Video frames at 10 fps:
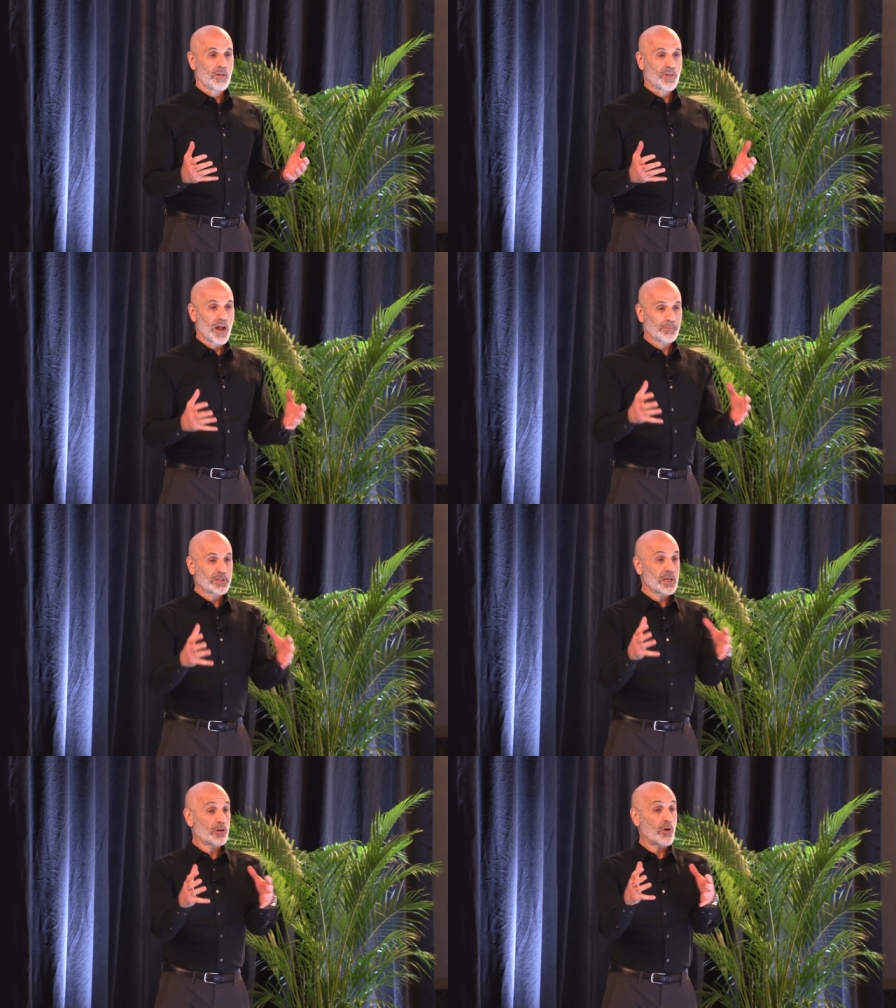that help
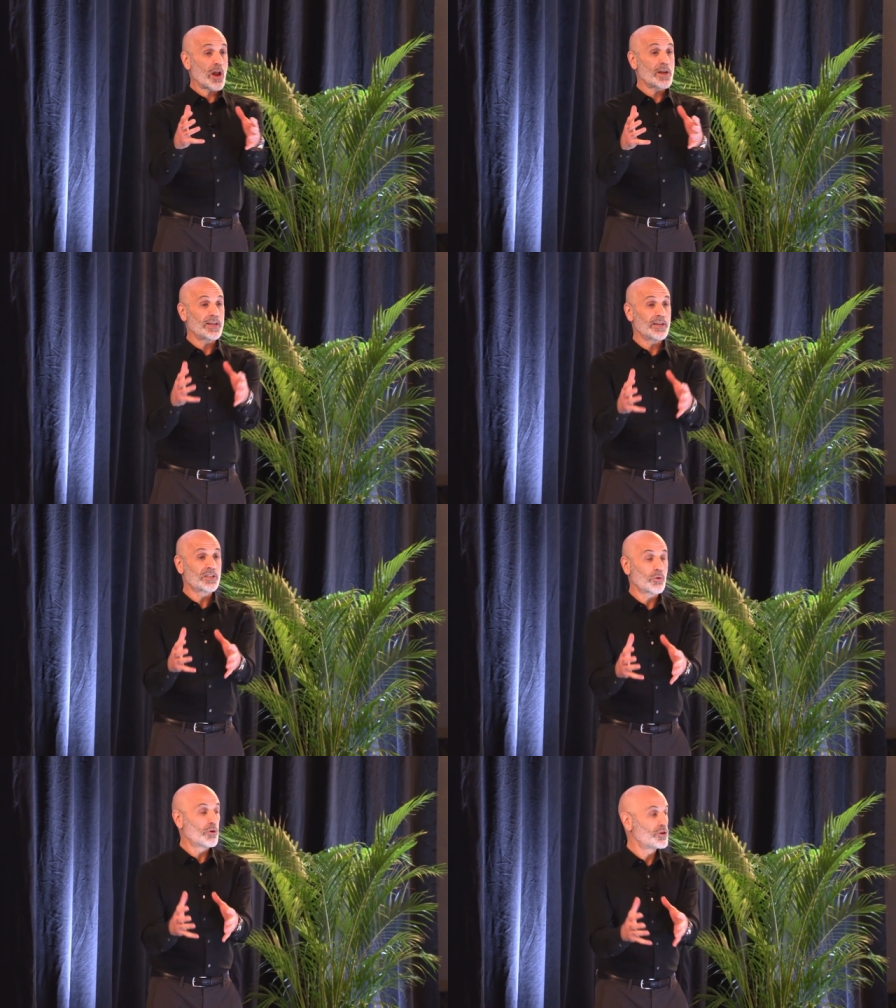us create
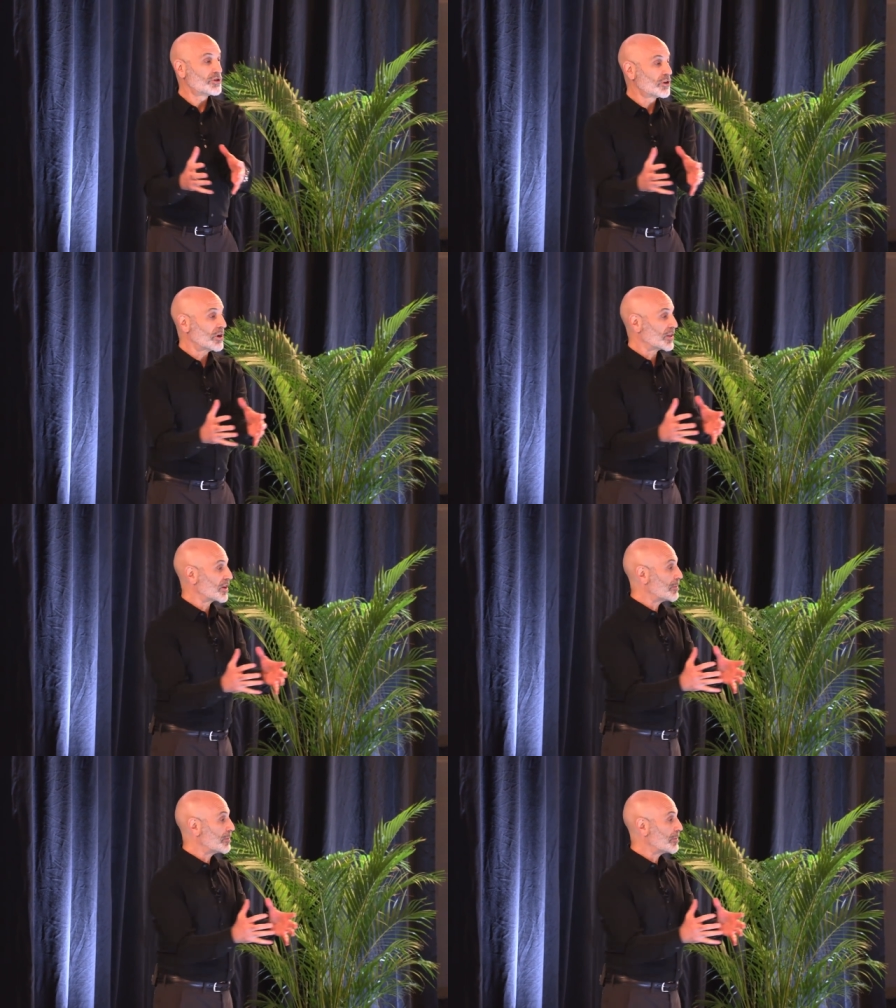ideas that were enduring,